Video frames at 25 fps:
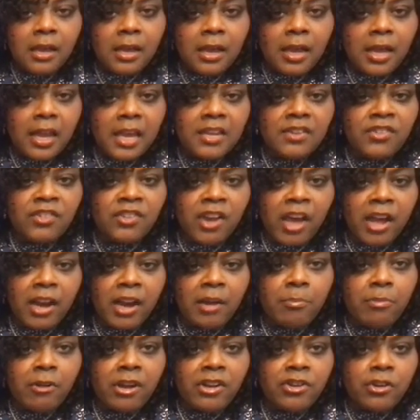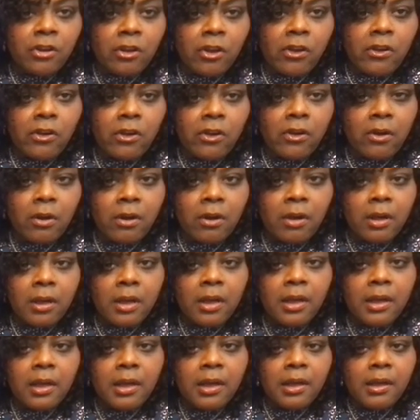is not a pressure cooker,
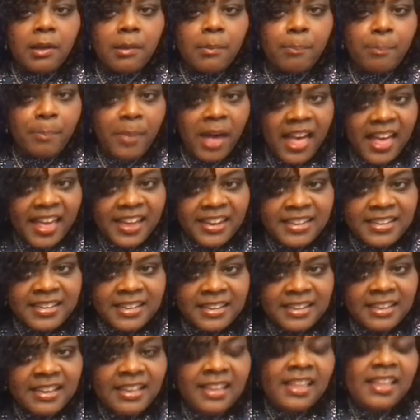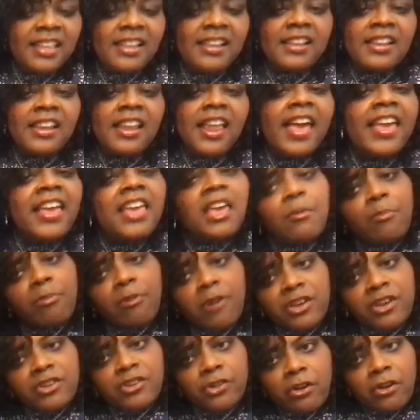but like a
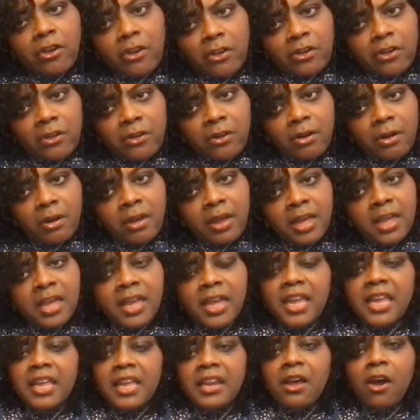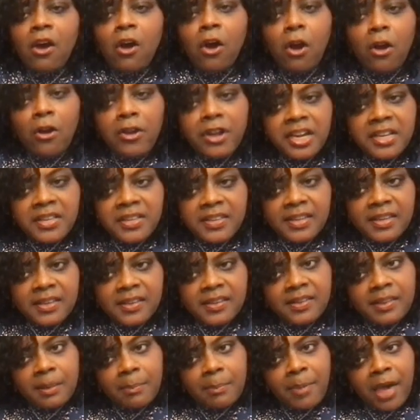pressure cooker, it
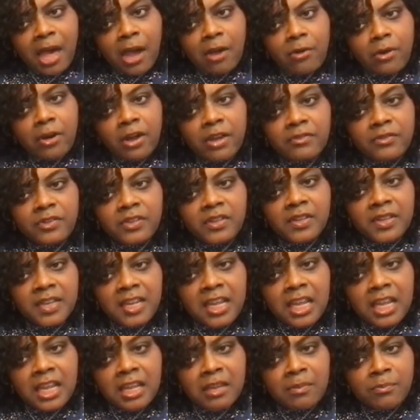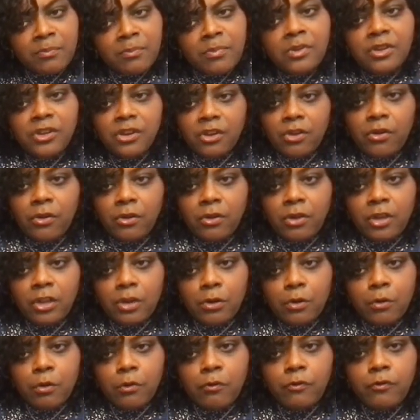harnesses the power of steam to cook
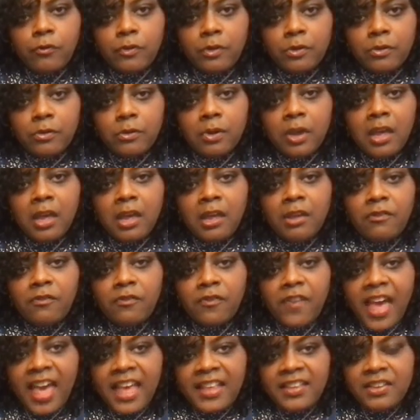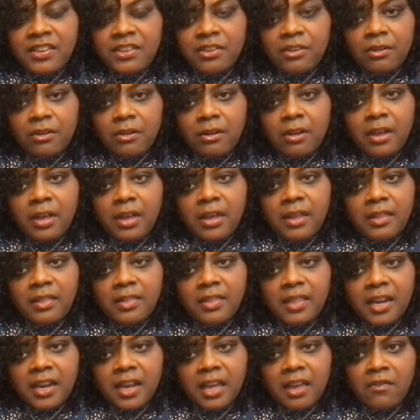your food faster
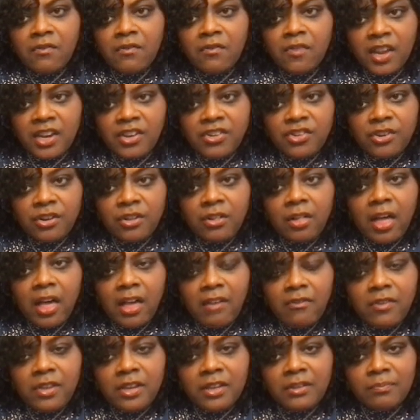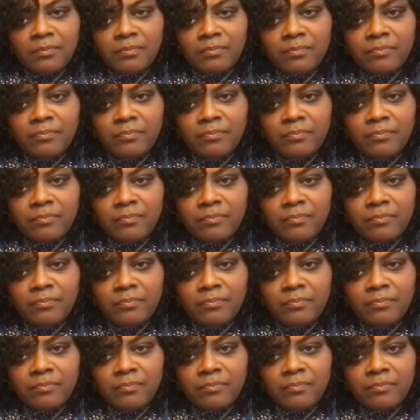than a conventional oven.